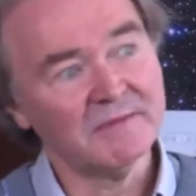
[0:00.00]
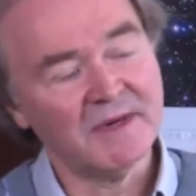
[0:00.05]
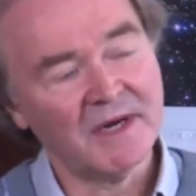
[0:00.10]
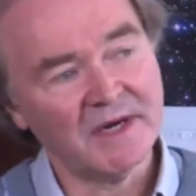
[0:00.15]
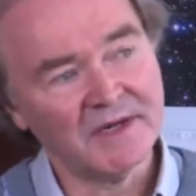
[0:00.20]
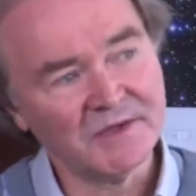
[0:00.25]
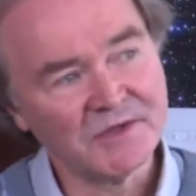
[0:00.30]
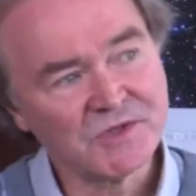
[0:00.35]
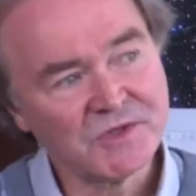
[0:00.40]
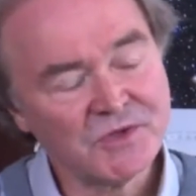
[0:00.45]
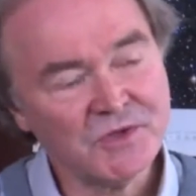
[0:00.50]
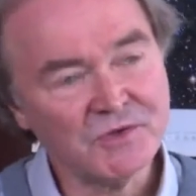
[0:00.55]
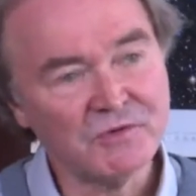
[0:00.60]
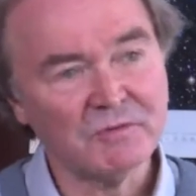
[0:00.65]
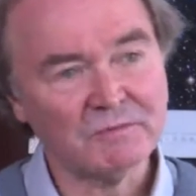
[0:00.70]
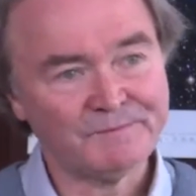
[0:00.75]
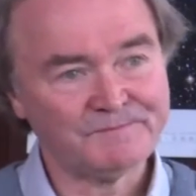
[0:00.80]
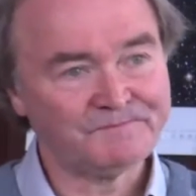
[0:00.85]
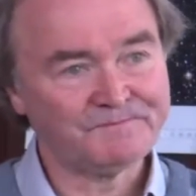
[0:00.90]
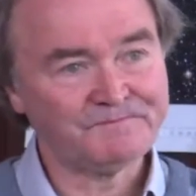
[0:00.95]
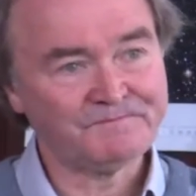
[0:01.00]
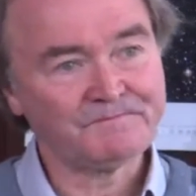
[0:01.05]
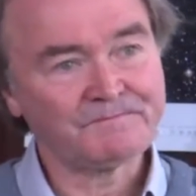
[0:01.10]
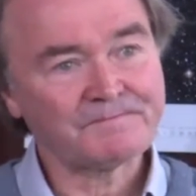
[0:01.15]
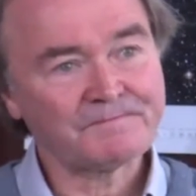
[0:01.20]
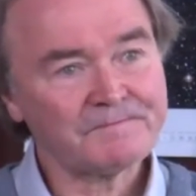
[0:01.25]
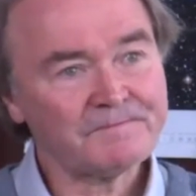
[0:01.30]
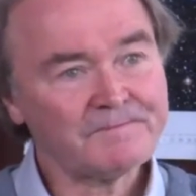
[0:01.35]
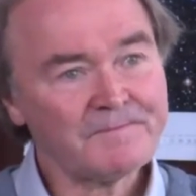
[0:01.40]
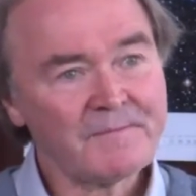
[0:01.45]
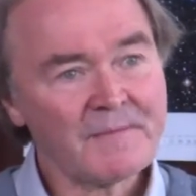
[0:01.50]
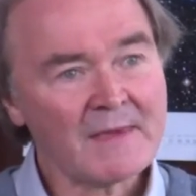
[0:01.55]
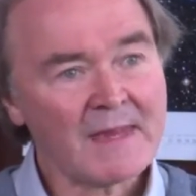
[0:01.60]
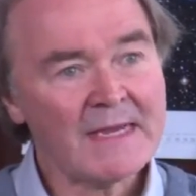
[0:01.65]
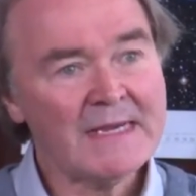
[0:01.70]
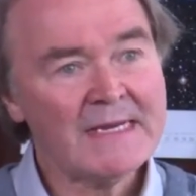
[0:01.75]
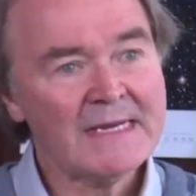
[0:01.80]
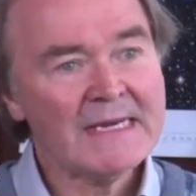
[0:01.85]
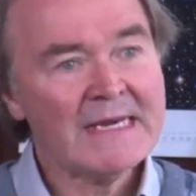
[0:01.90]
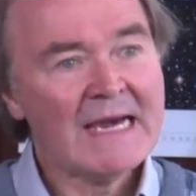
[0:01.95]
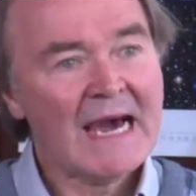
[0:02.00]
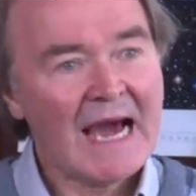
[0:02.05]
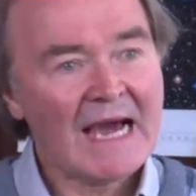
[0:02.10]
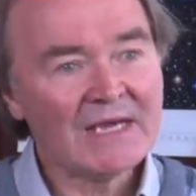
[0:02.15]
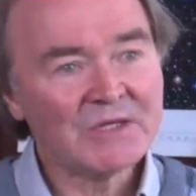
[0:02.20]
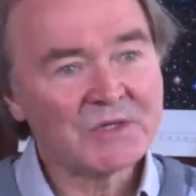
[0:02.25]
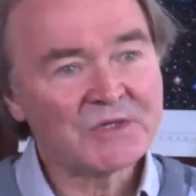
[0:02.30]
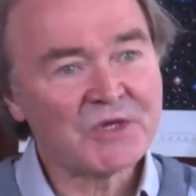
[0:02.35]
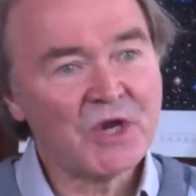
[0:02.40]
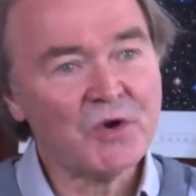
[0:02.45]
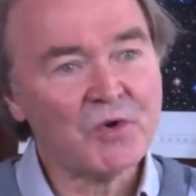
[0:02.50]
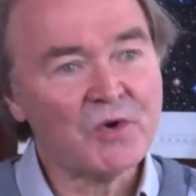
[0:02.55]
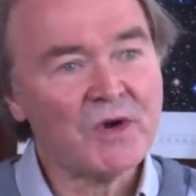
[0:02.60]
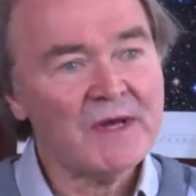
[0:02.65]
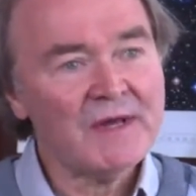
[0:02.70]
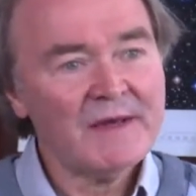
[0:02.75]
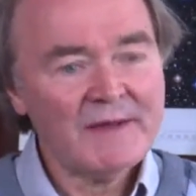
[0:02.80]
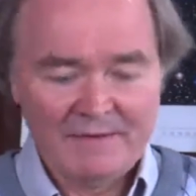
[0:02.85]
minus 2. And so